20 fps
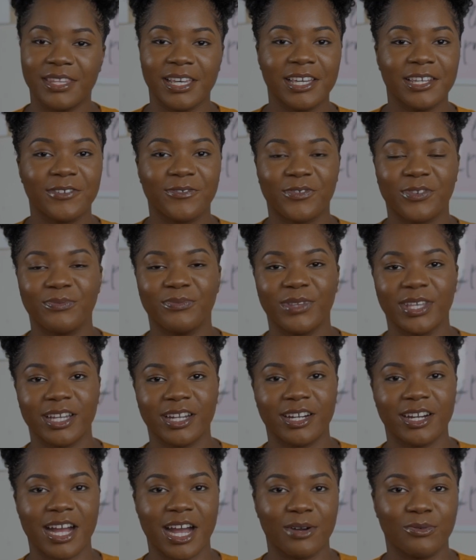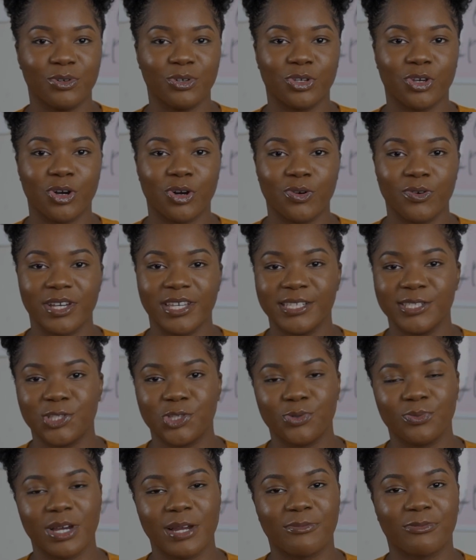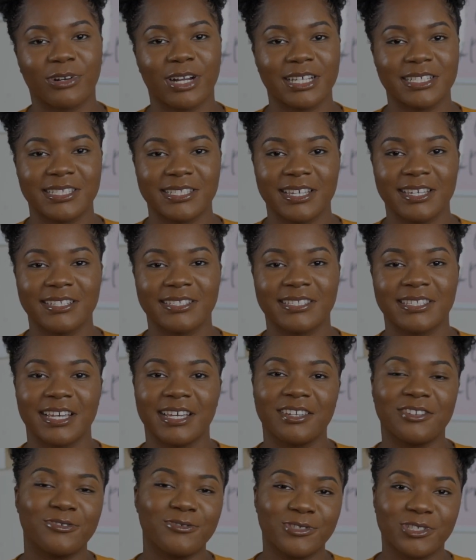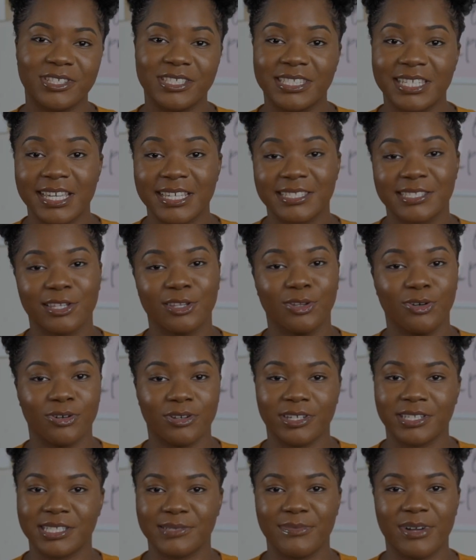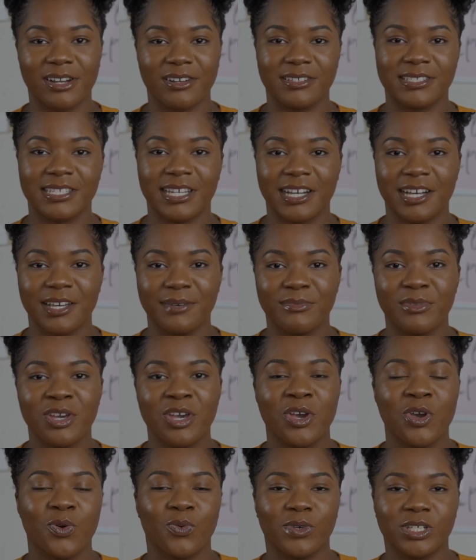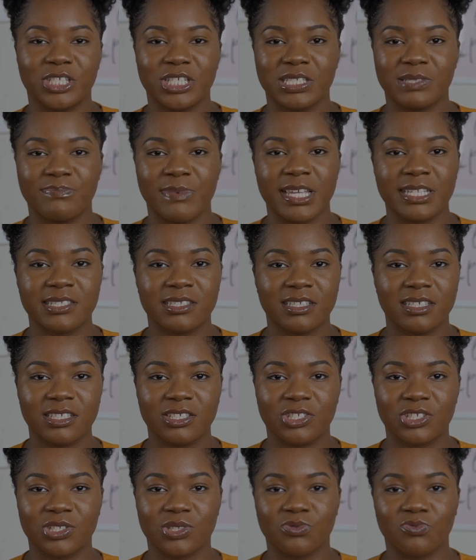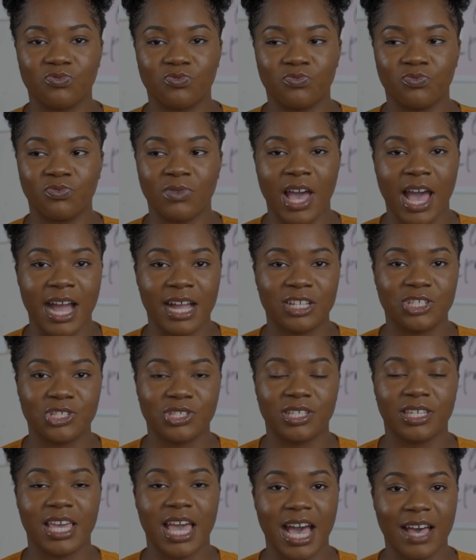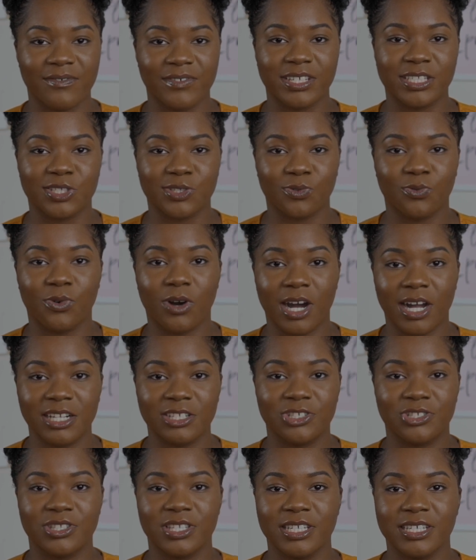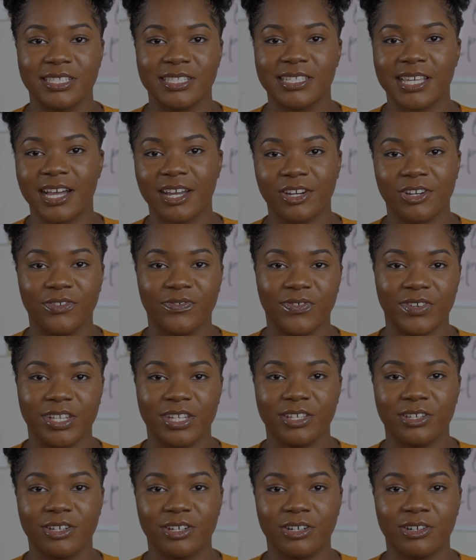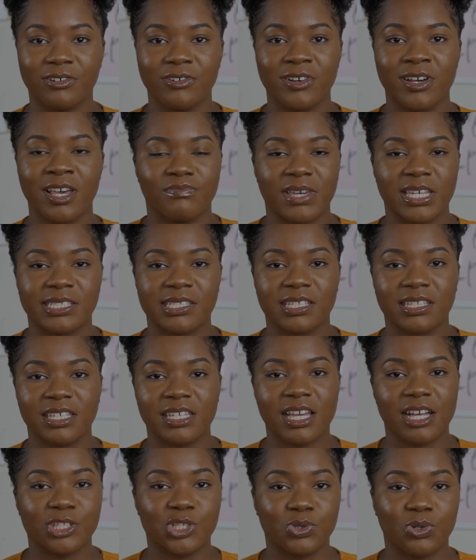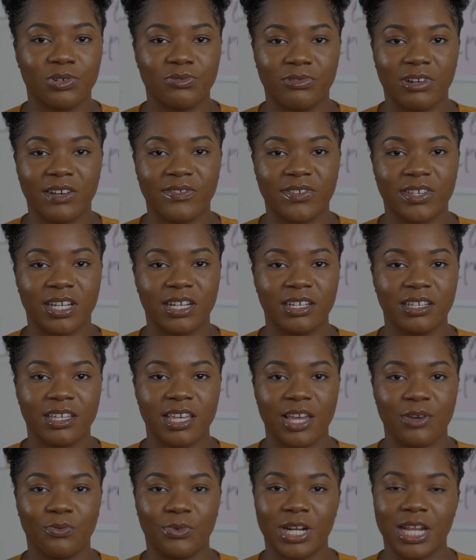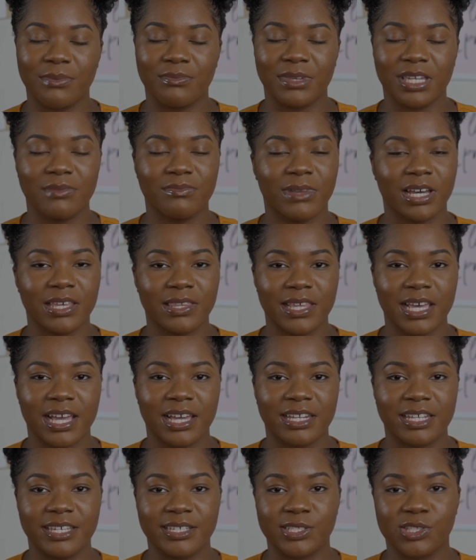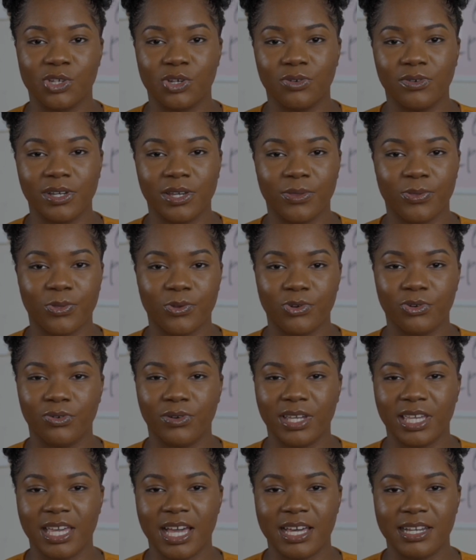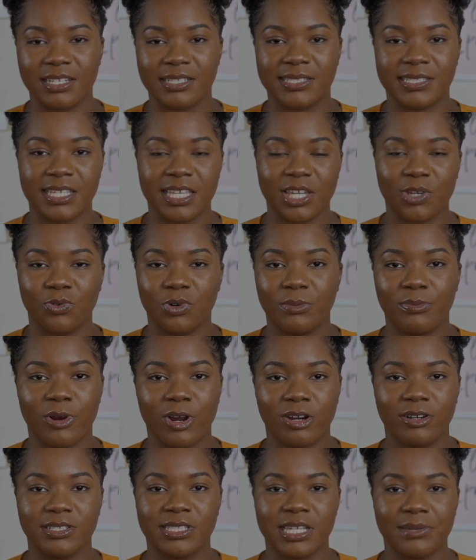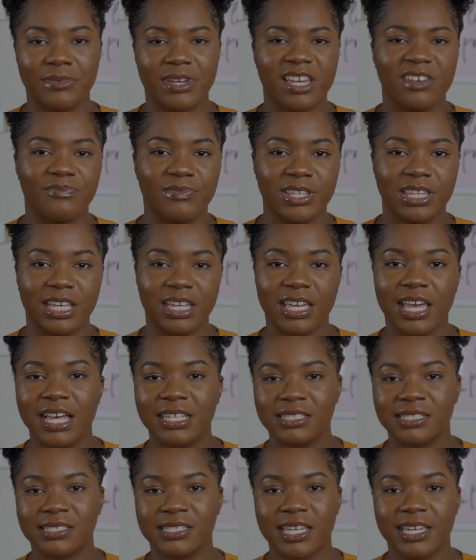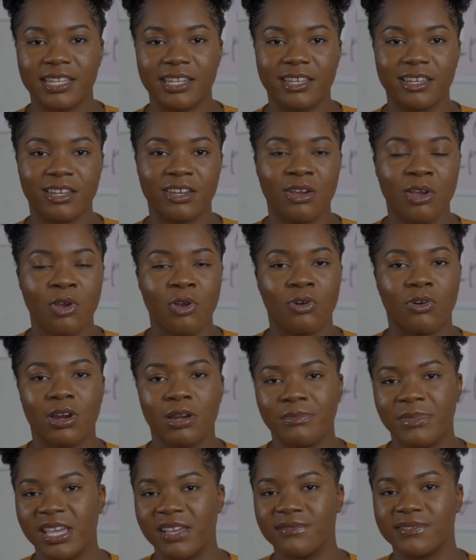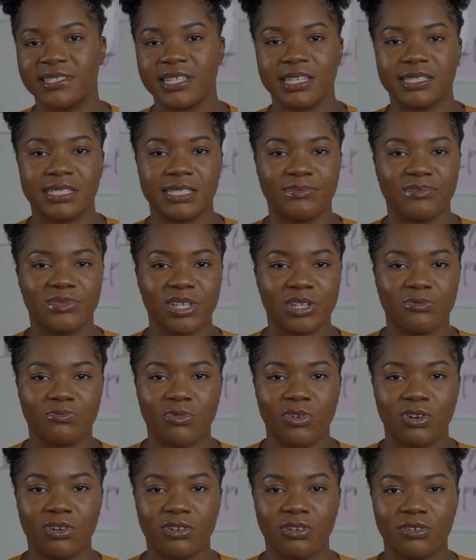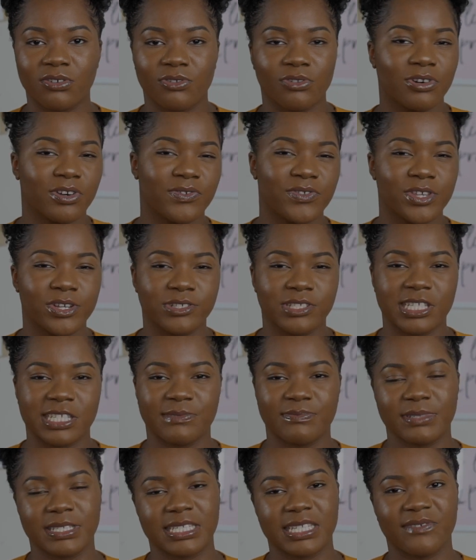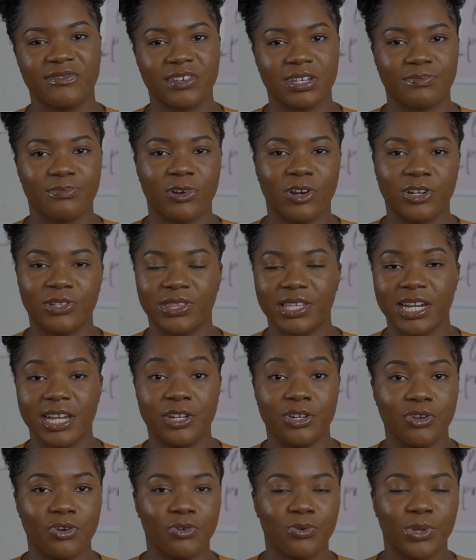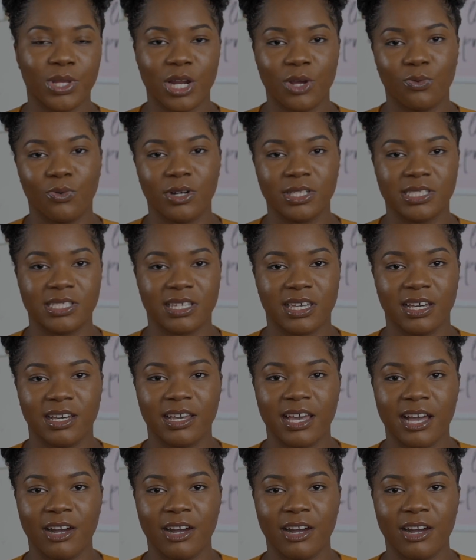then from there, I will go into my process that usually takes the longest amount of time, which is basically just actually having to watch the entire video. Basically, I'll do a rough cut, and what I mean by that is going through and kind of seeing what parts I may have been, like, hesitating, or I may have said something wrong, or if there's a specific part that I know that I want to cut